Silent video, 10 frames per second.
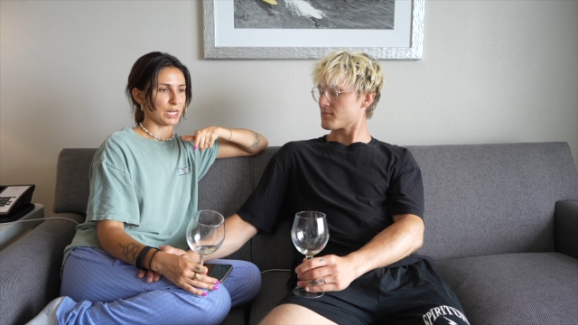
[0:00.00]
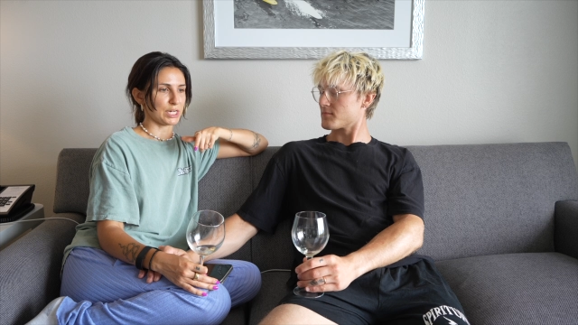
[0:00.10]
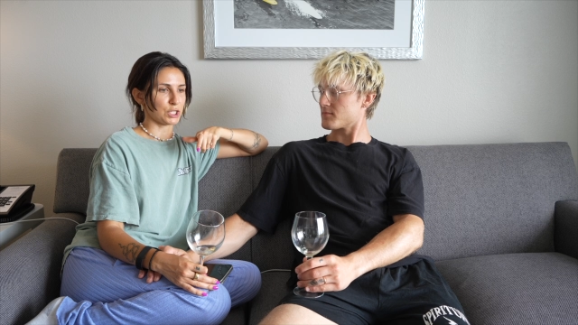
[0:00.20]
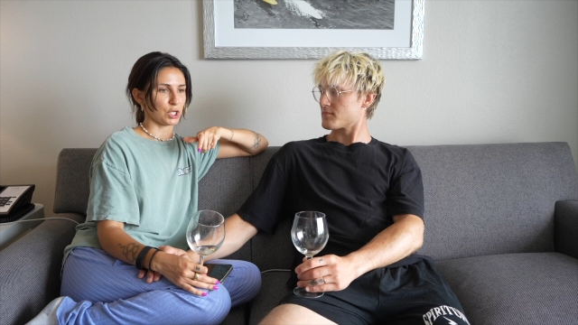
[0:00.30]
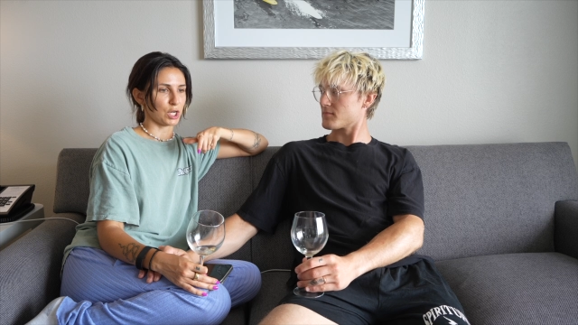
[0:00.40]
Speaker 1: that I
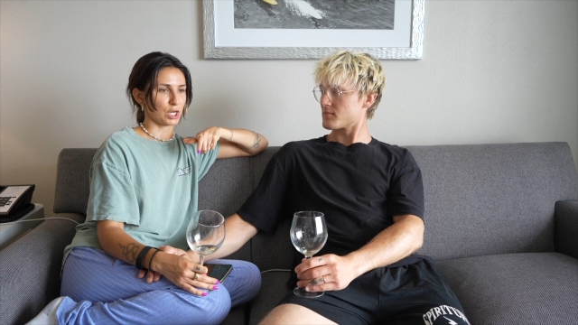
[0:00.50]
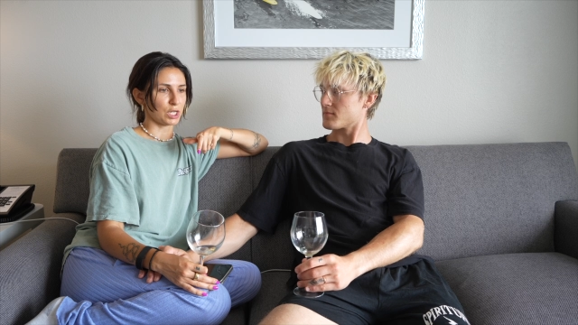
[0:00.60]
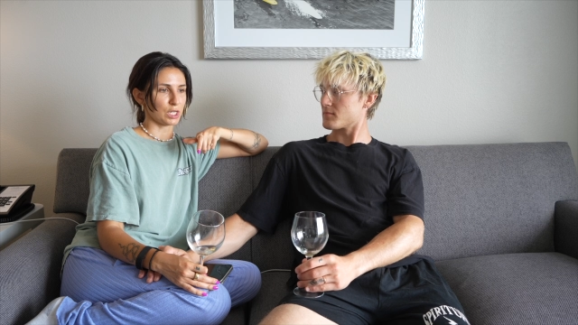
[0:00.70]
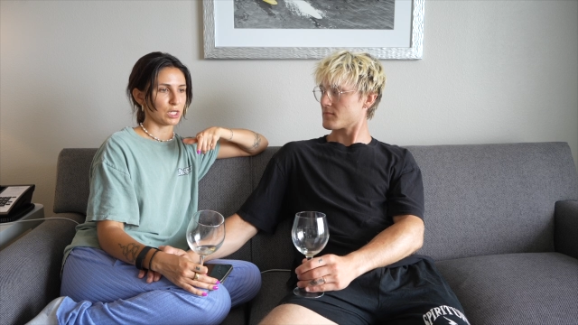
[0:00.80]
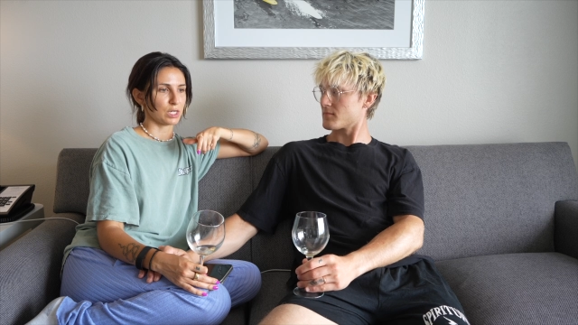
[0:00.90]
took
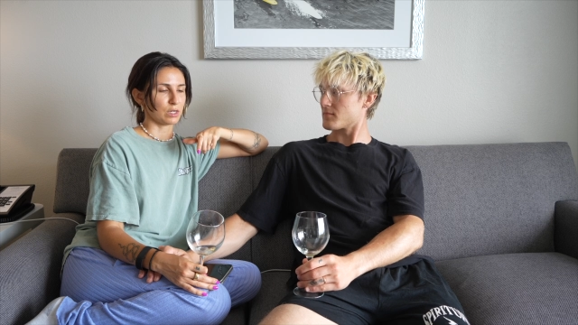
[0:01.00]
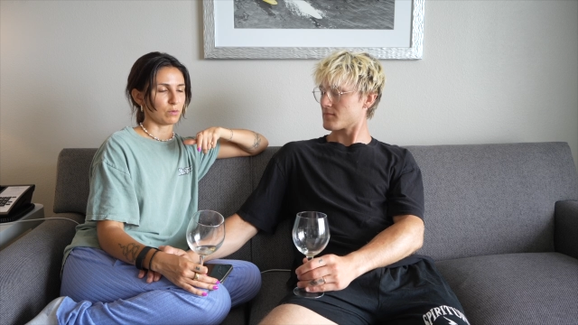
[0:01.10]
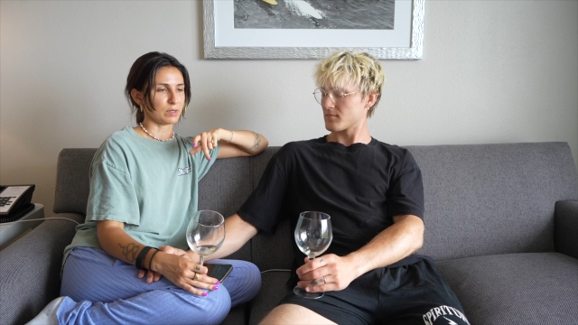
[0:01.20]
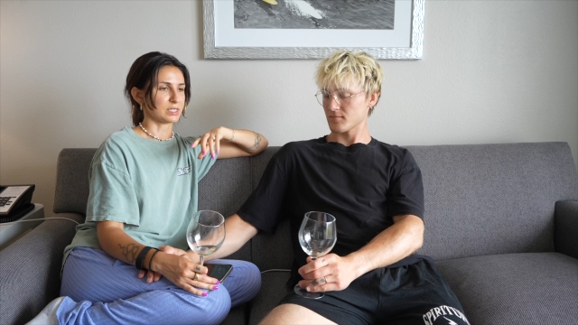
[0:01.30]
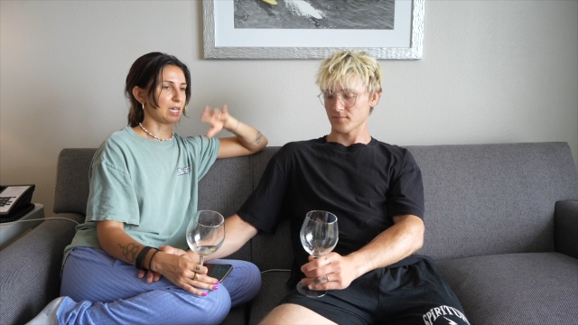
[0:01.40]

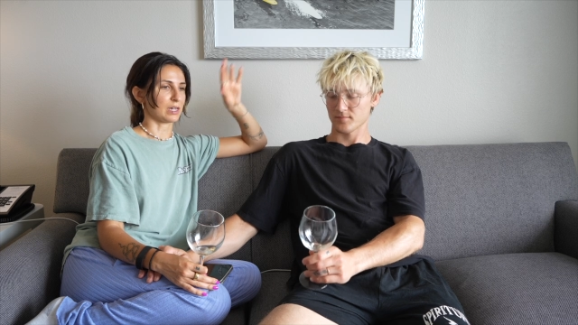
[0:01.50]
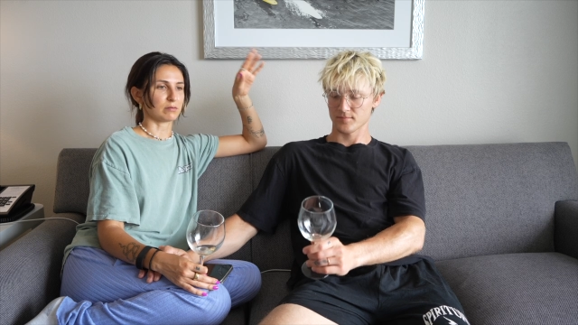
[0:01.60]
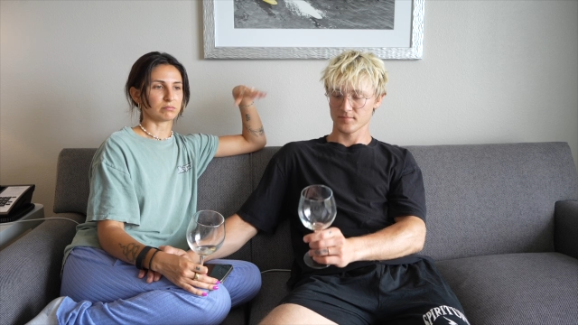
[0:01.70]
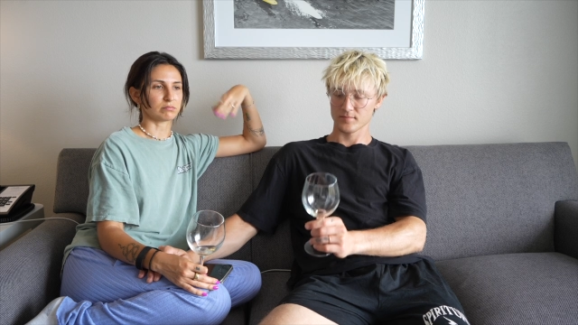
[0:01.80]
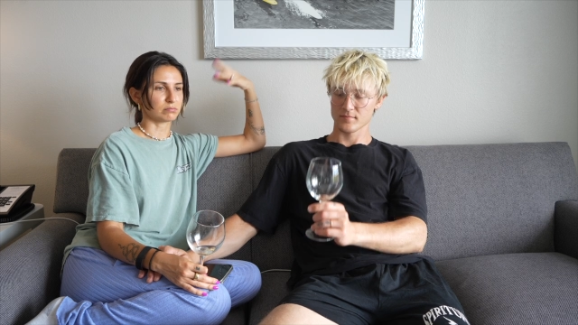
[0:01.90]
was like
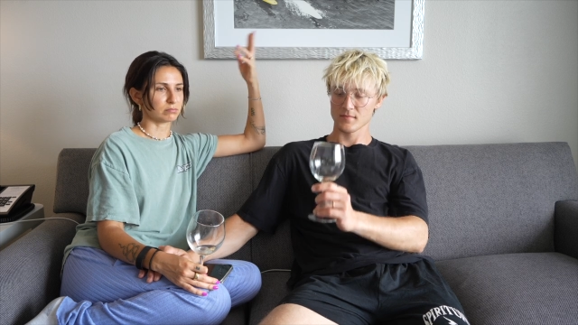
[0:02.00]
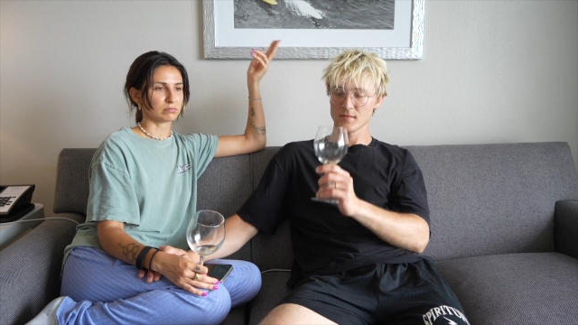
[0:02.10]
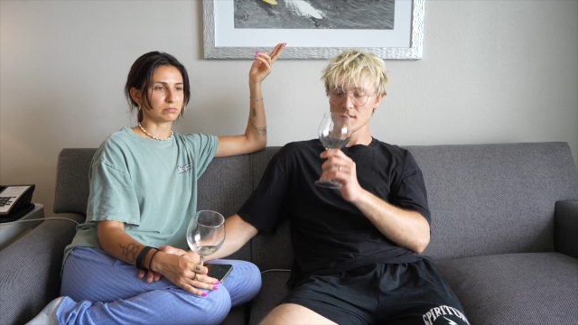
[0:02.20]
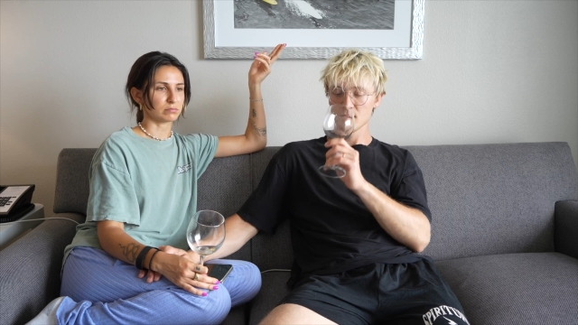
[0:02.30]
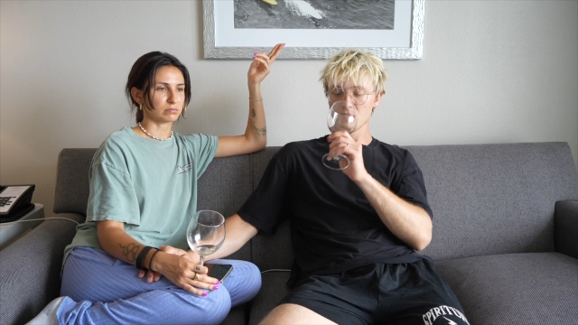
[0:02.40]

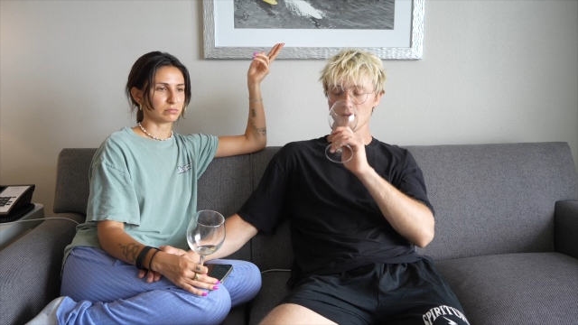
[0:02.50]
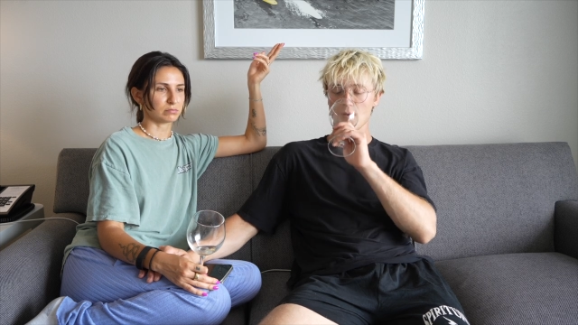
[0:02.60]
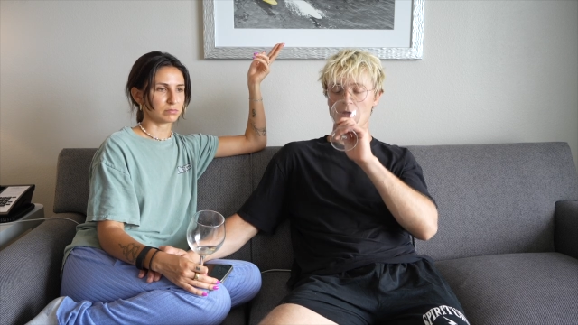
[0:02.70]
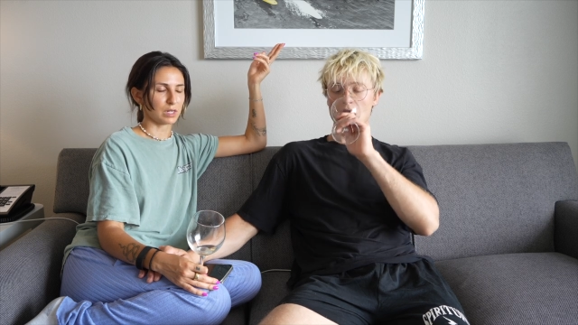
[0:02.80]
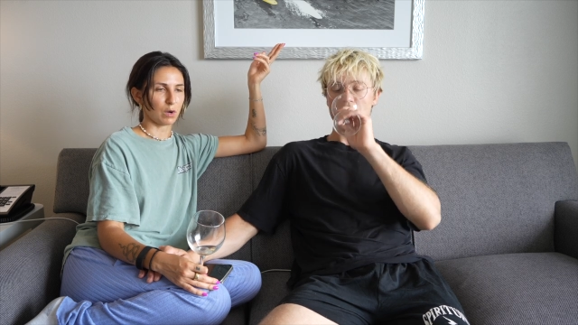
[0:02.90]

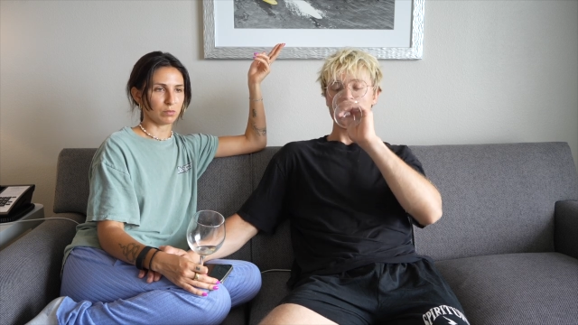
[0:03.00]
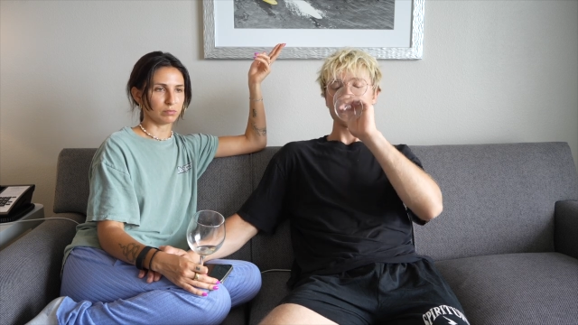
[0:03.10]
a